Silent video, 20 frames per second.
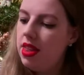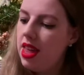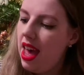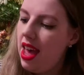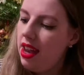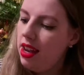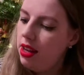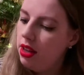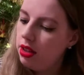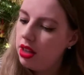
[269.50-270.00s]

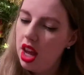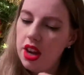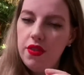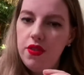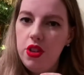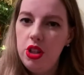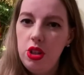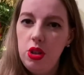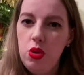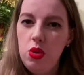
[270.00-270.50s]
they're kind of
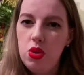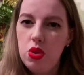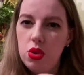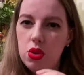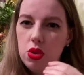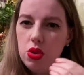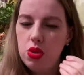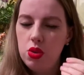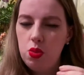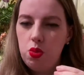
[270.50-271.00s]

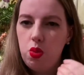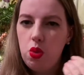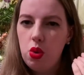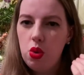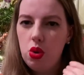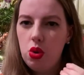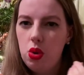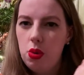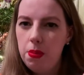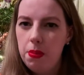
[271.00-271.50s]
neutrals,
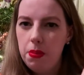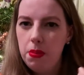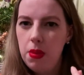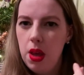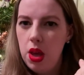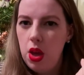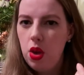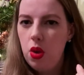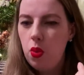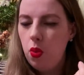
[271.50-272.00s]
warm,
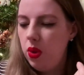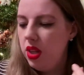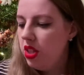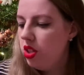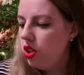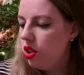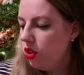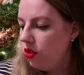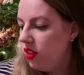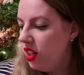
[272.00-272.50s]

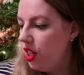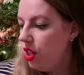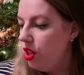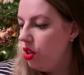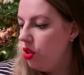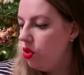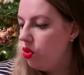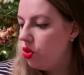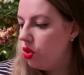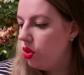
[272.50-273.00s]
wintry
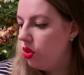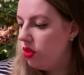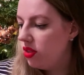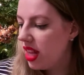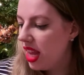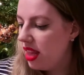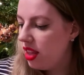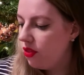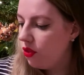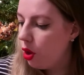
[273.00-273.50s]
neutrals,
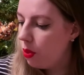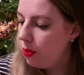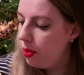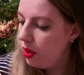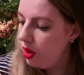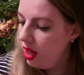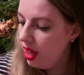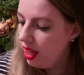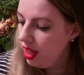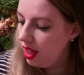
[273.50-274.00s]
and they've got
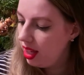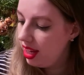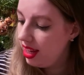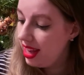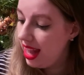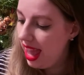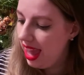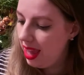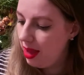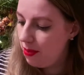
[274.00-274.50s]
pudding
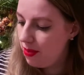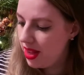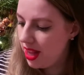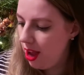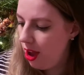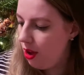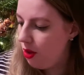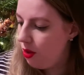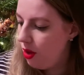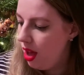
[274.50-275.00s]
names,
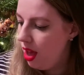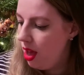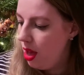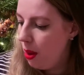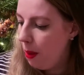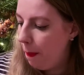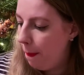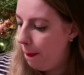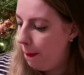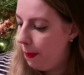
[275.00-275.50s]
so
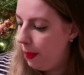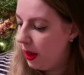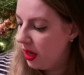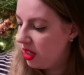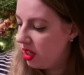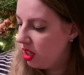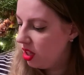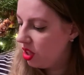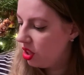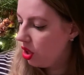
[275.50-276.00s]

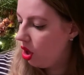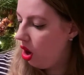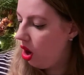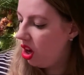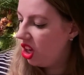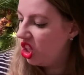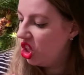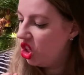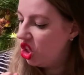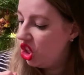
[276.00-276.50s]

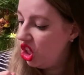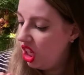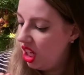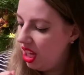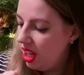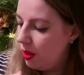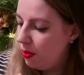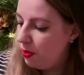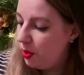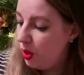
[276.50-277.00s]
butterscotch,
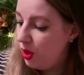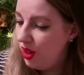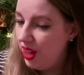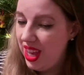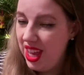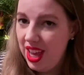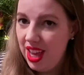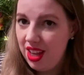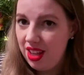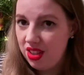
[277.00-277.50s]
chia
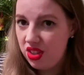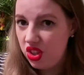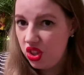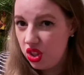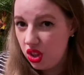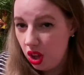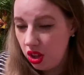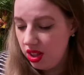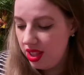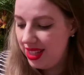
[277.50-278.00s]
pudding,
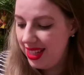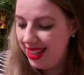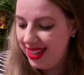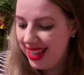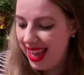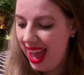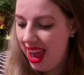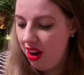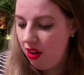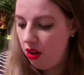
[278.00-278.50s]
salted
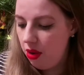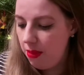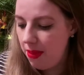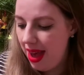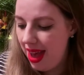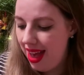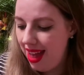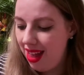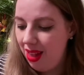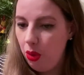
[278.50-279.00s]

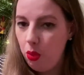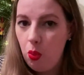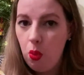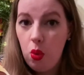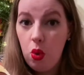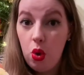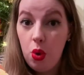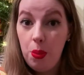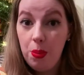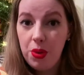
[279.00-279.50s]
caramel,
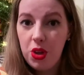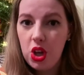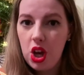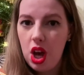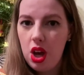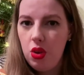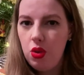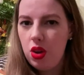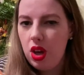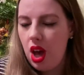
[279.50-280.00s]
warm
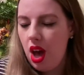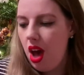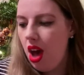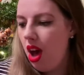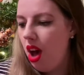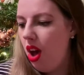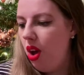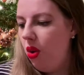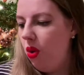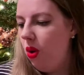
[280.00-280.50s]

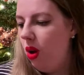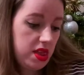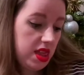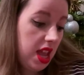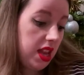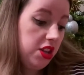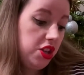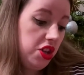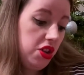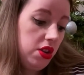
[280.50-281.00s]
cocoa.
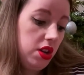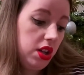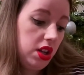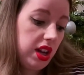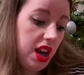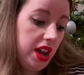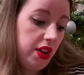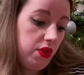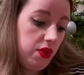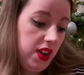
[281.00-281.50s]
They do look
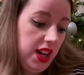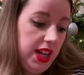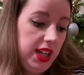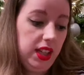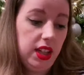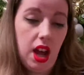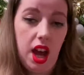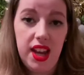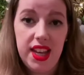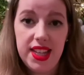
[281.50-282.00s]
like really
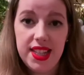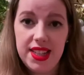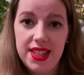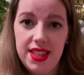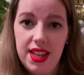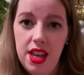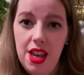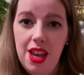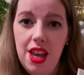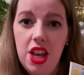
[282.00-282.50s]
nice
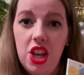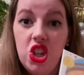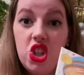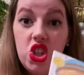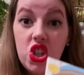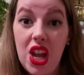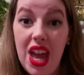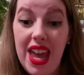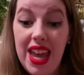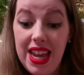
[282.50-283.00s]

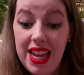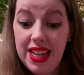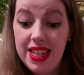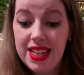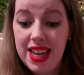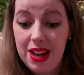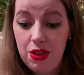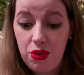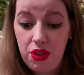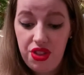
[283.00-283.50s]
shades,
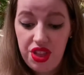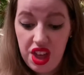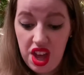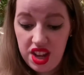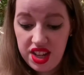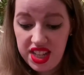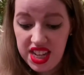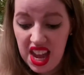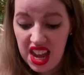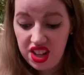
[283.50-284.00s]
and with
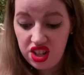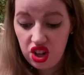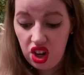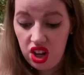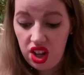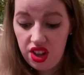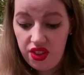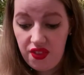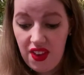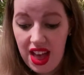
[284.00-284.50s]

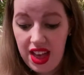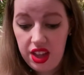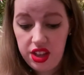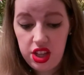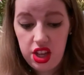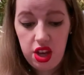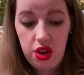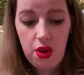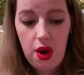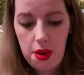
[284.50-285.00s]
$38
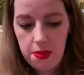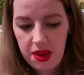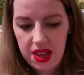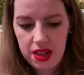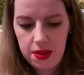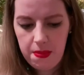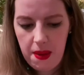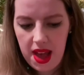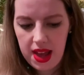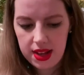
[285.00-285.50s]
value, I'm
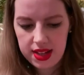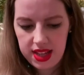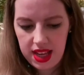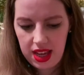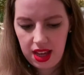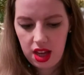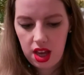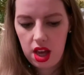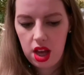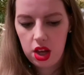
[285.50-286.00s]

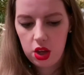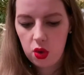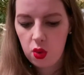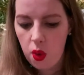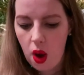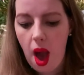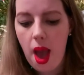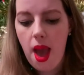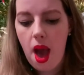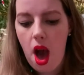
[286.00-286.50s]
expecting
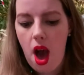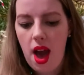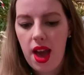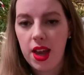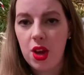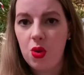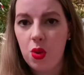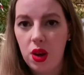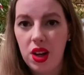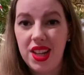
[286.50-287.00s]
quite high
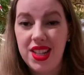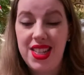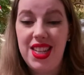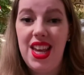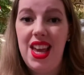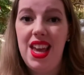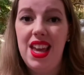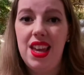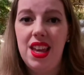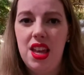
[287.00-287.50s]

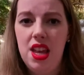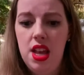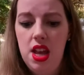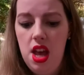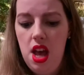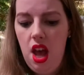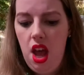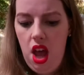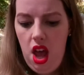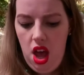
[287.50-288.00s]
quality.
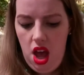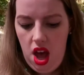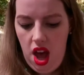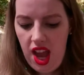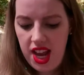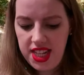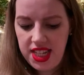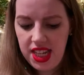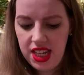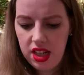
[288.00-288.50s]

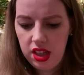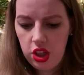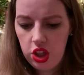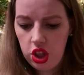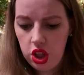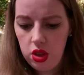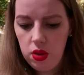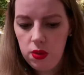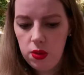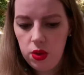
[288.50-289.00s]
I did
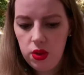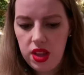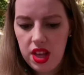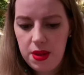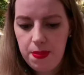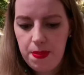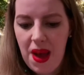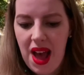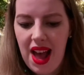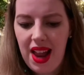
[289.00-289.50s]
Google this
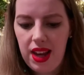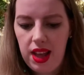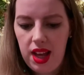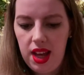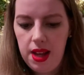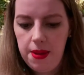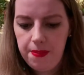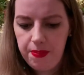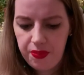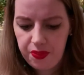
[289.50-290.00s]

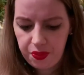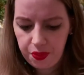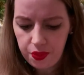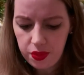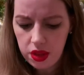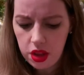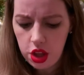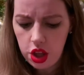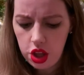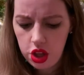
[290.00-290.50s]
palette
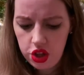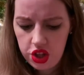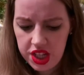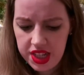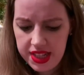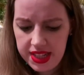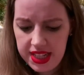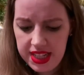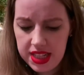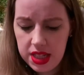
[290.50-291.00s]
to
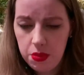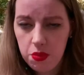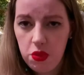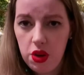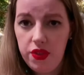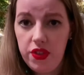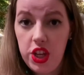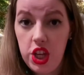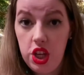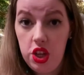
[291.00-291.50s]
see some
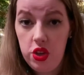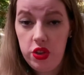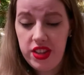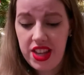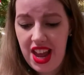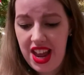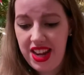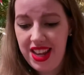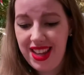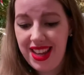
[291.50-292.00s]
reviews
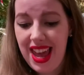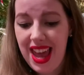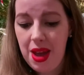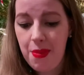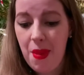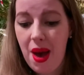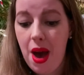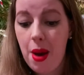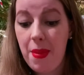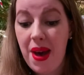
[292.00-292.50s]
and it came
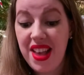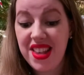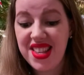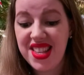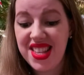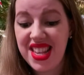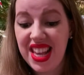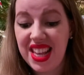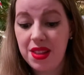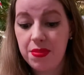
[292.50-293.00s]
out about
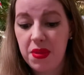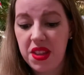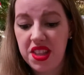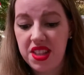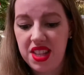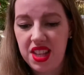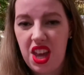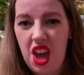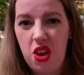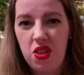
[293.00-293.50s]
6 months
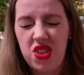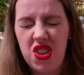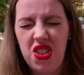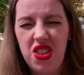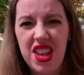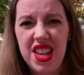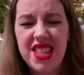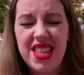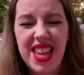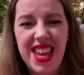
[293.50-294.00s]
ago, so
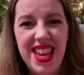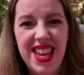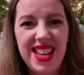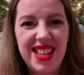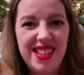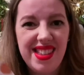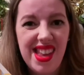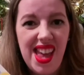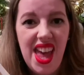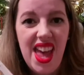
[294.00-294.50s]
this
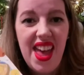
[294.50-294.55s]
is